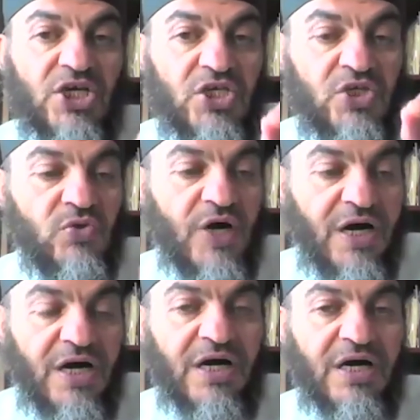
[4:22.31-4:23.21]
you
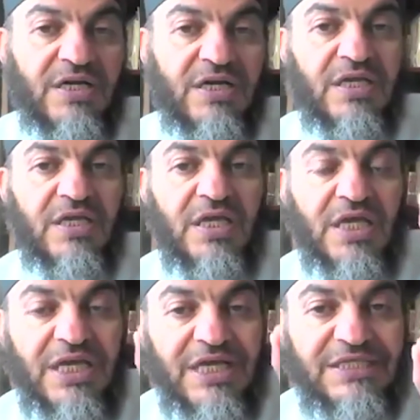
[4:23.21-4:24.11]
are
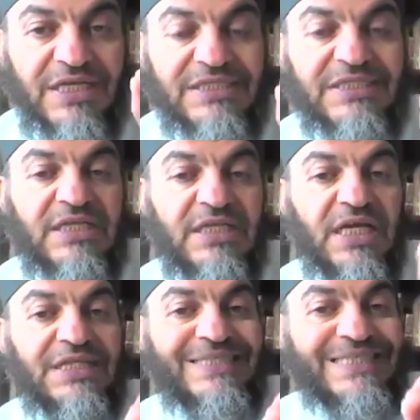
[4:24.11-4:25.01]
interested
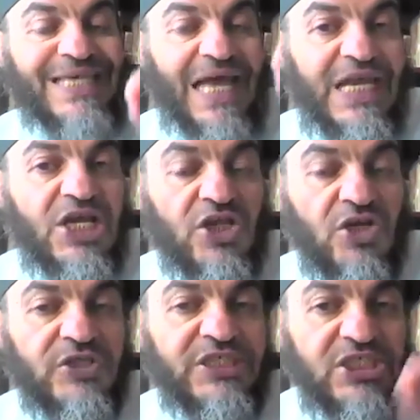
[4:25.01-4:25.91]
in selling
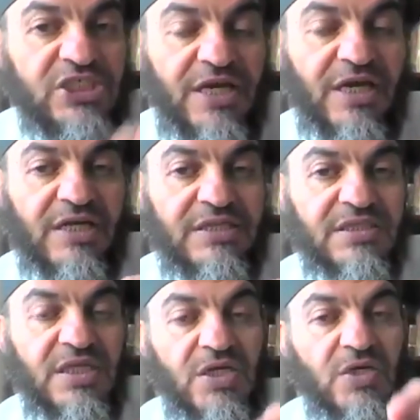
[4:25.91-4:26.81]
those shares
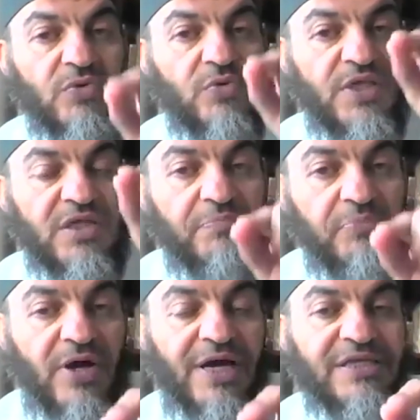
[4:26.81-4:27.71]
when the
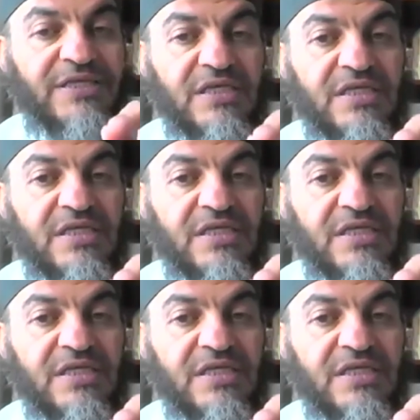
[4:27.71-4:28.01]
price